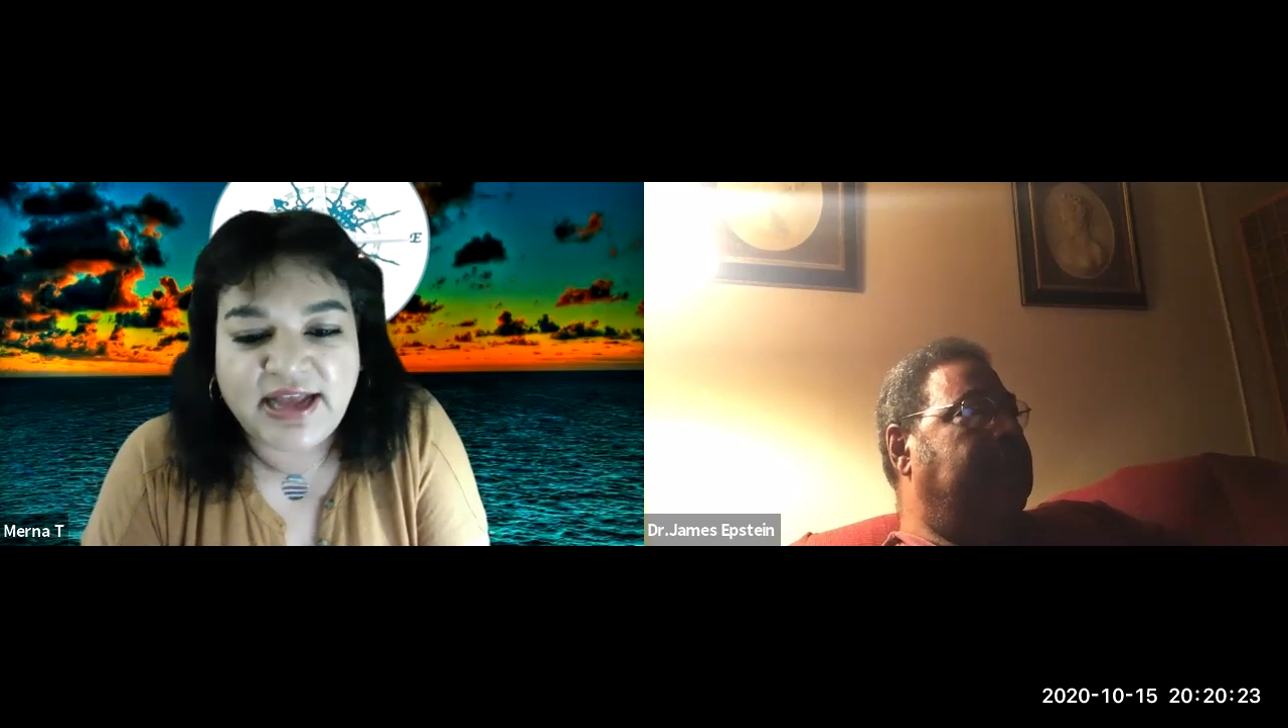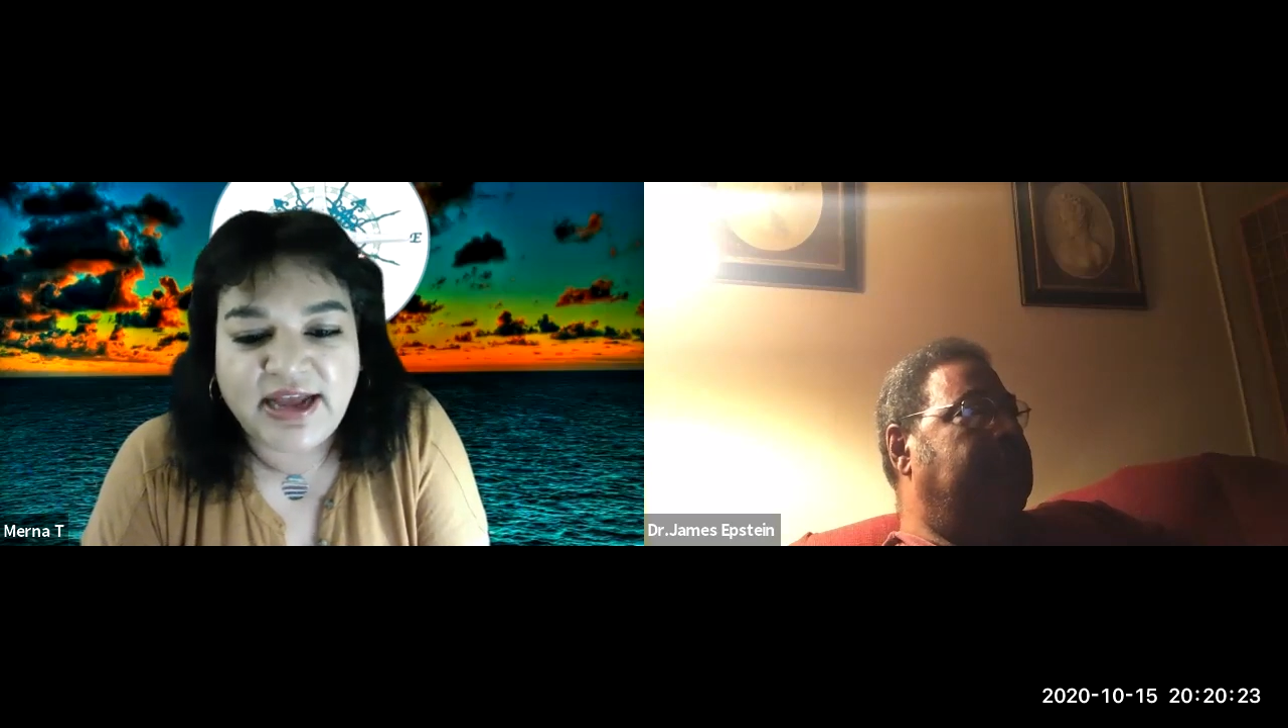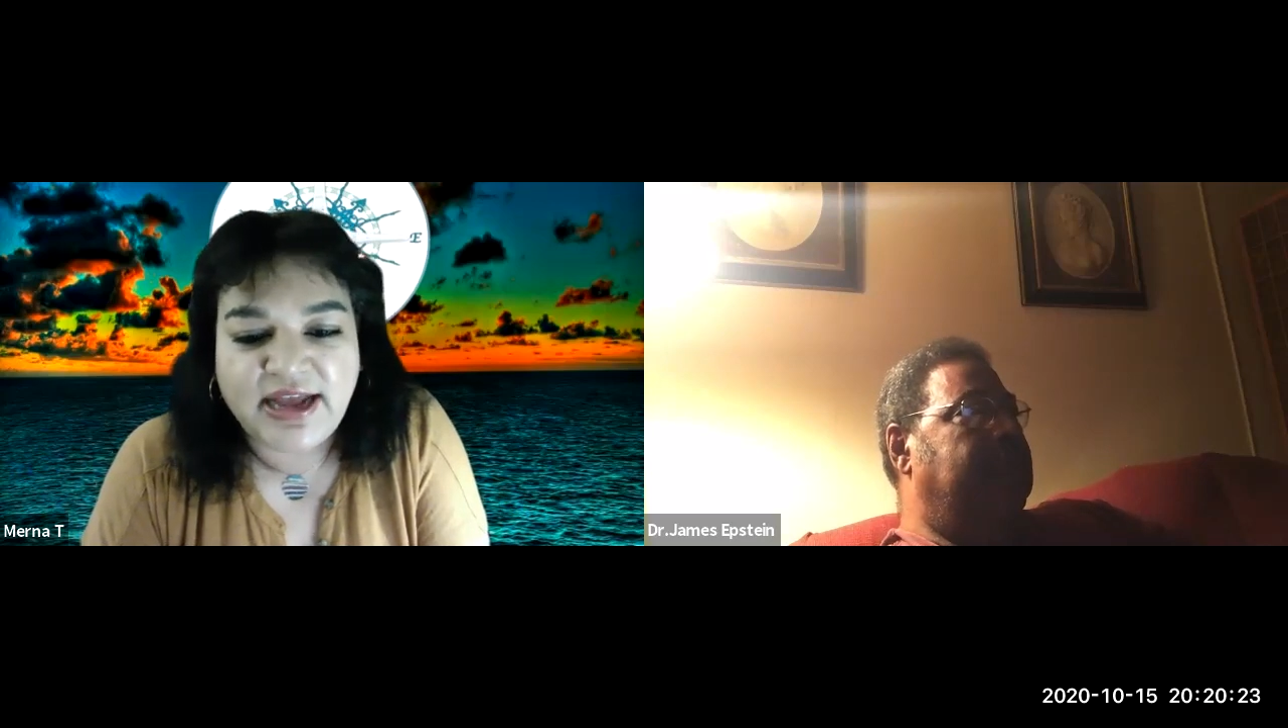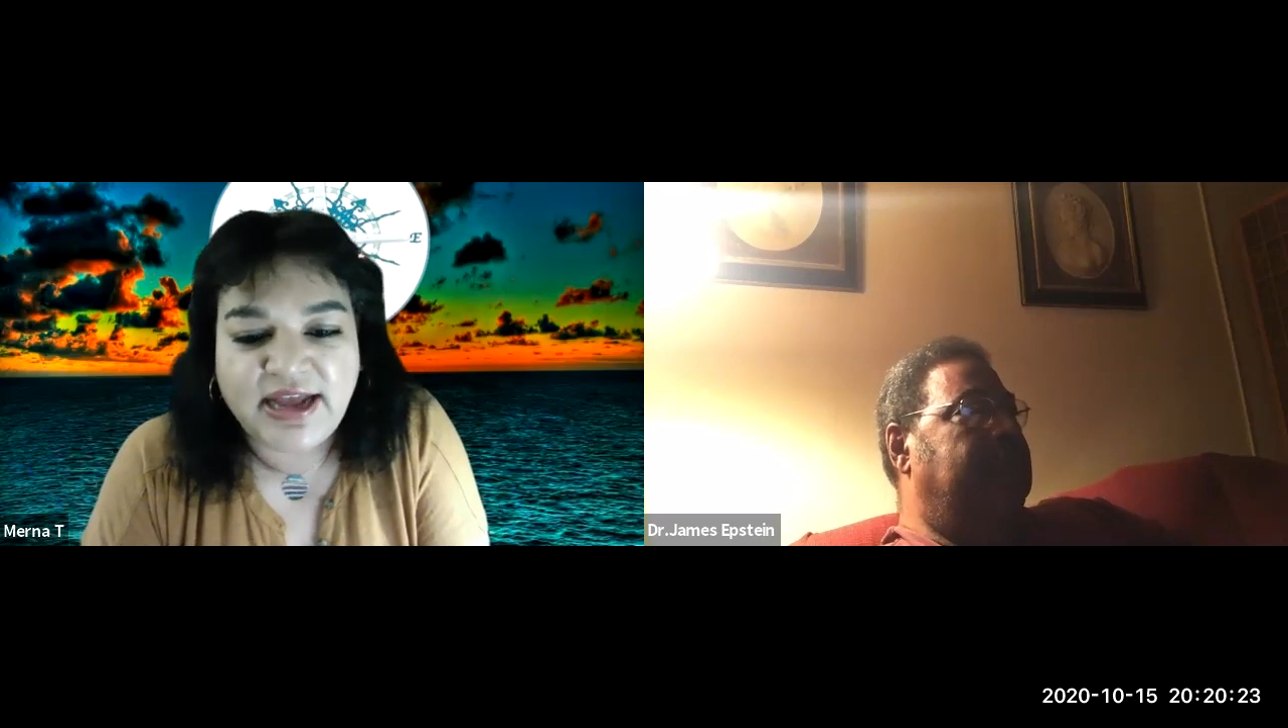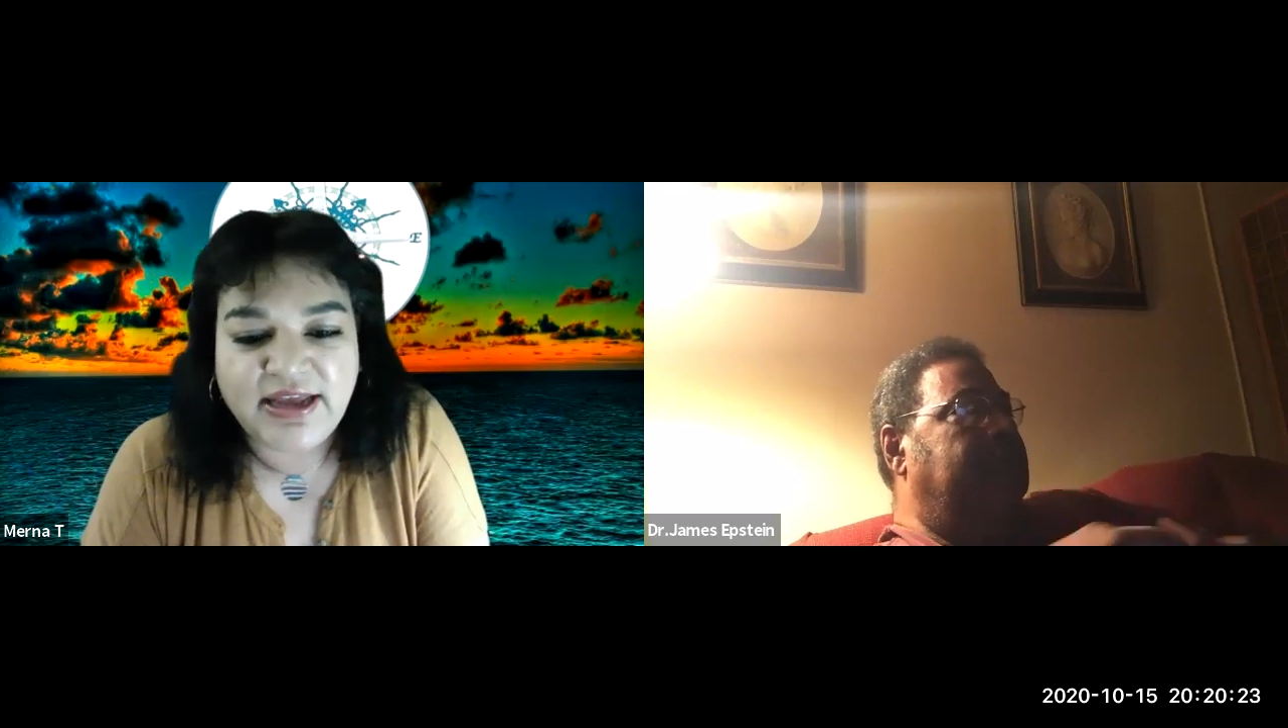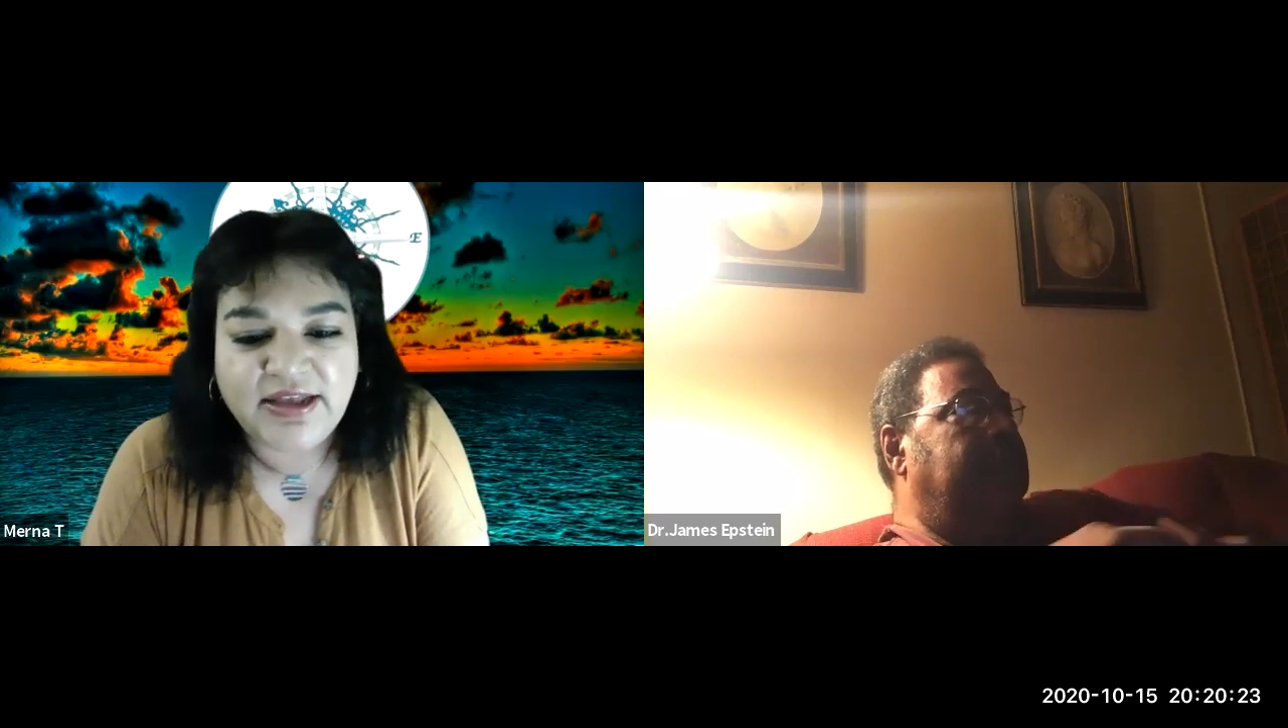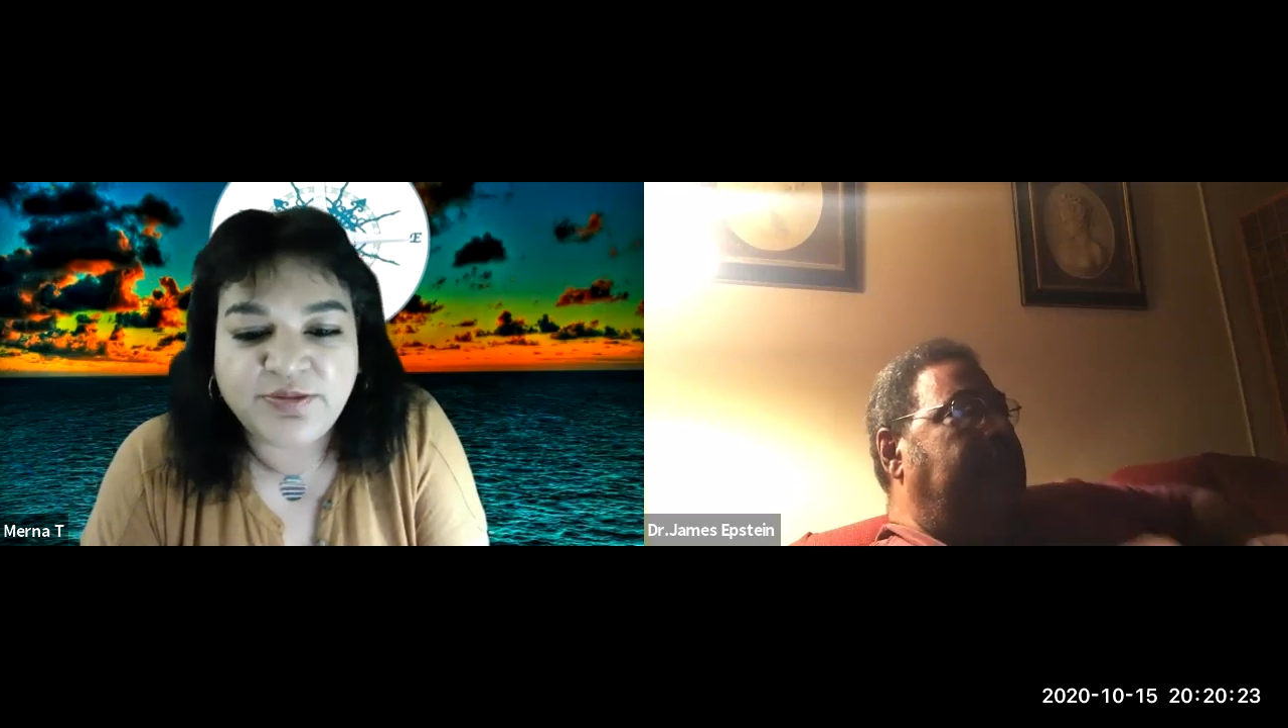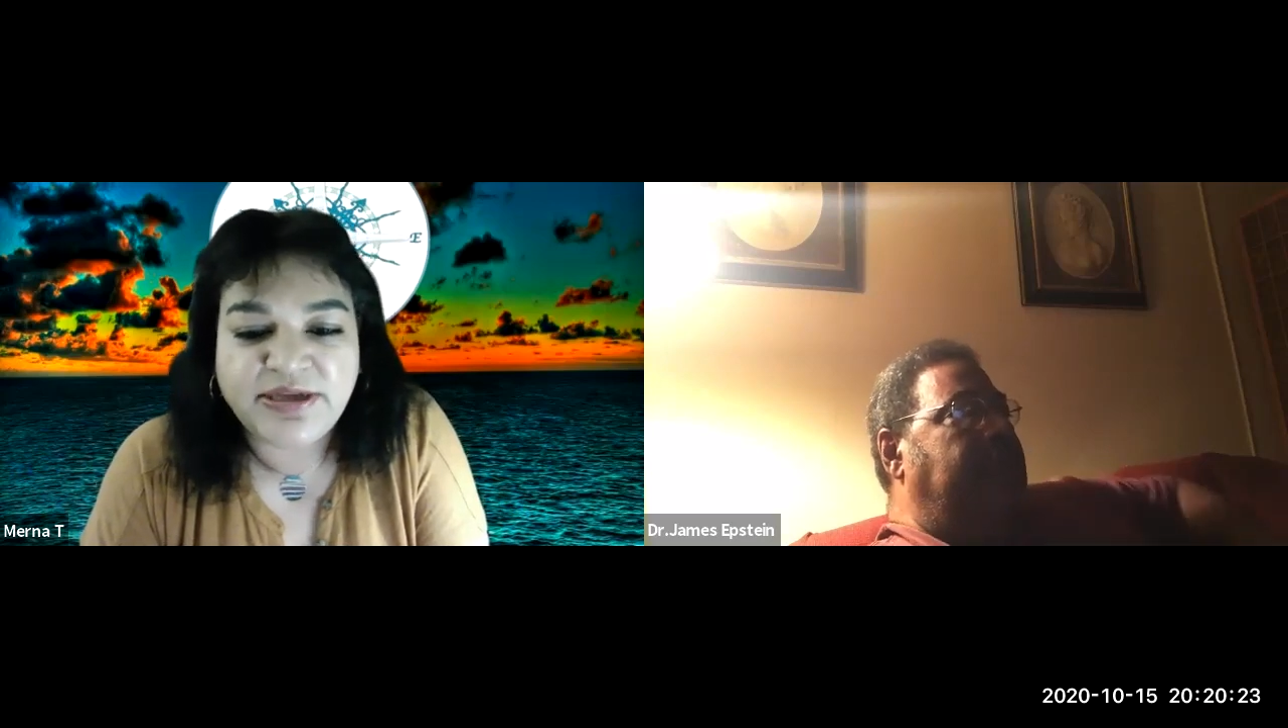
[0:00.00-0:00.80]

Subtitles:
diet is